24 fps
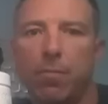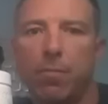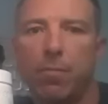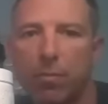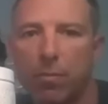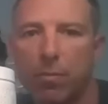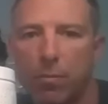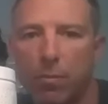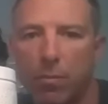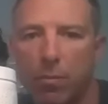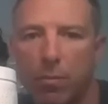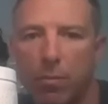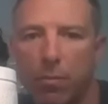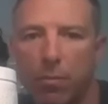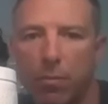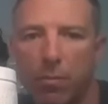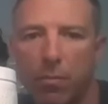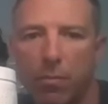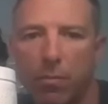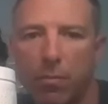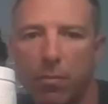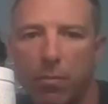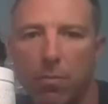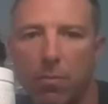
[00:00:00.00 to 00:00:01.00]

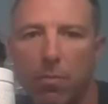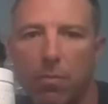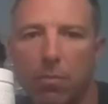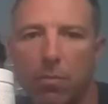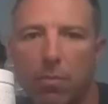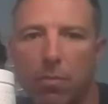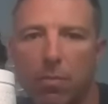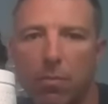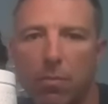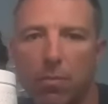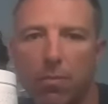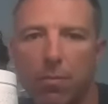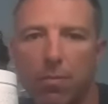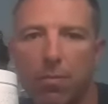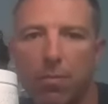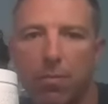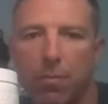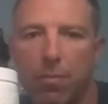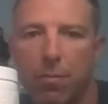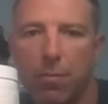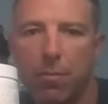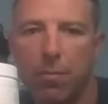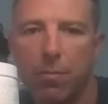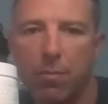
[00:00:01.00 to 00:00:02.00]

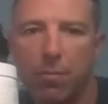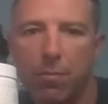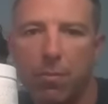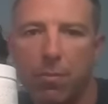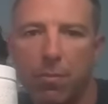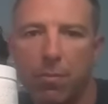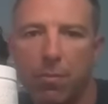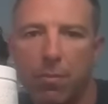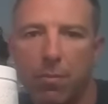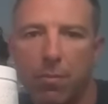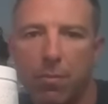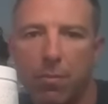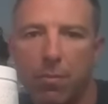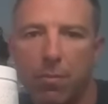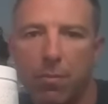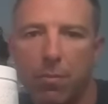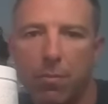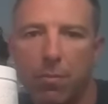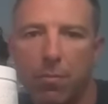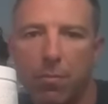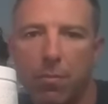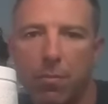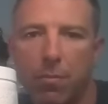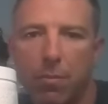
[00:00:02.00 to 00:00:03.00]

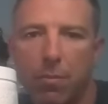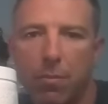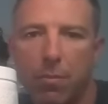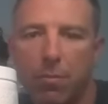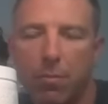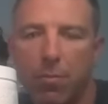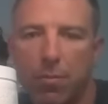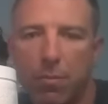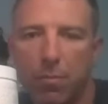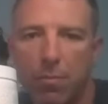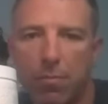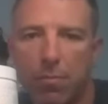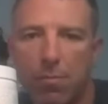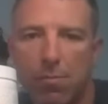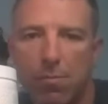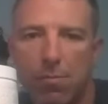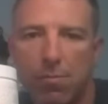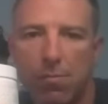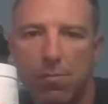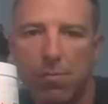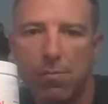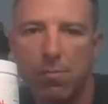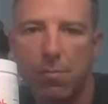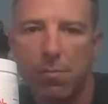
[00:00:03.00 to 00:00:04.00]

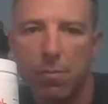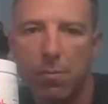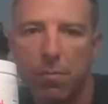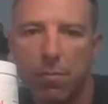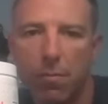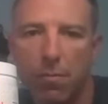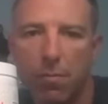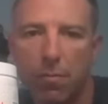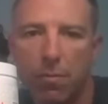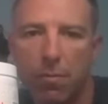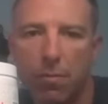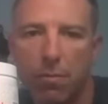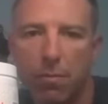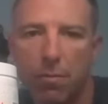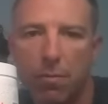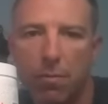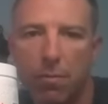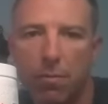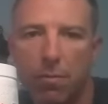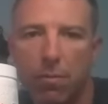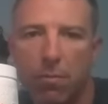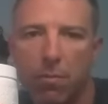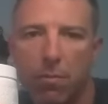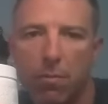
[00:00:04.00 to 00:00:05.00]

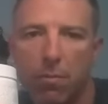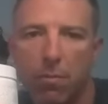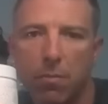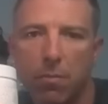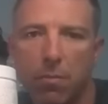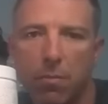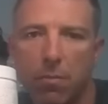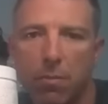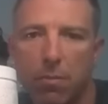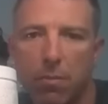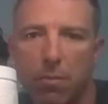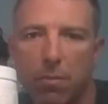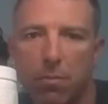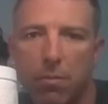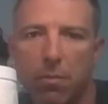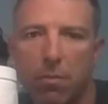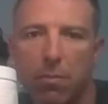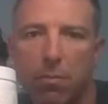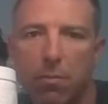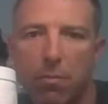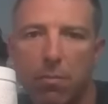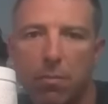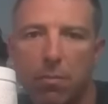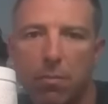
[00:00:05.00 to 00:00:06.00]

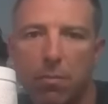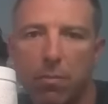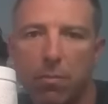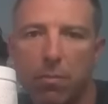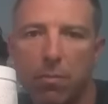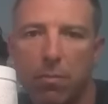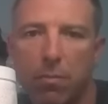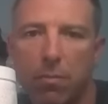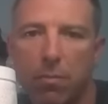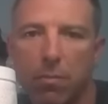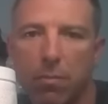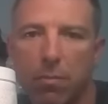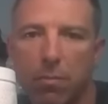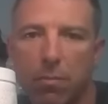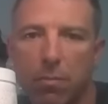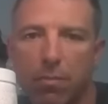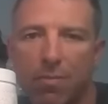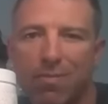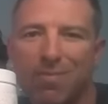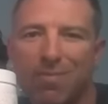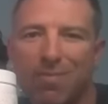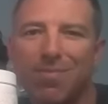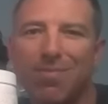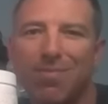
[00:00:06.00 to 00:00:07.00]

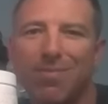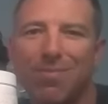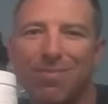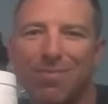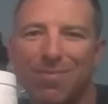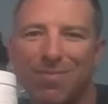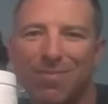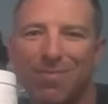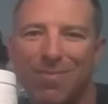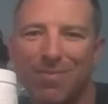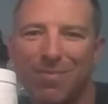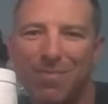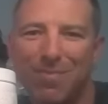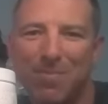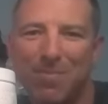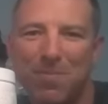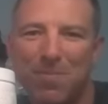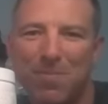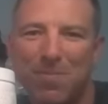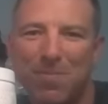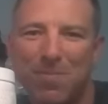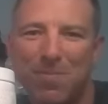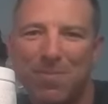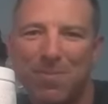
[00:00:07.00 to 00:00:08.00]
The person shown says nothing.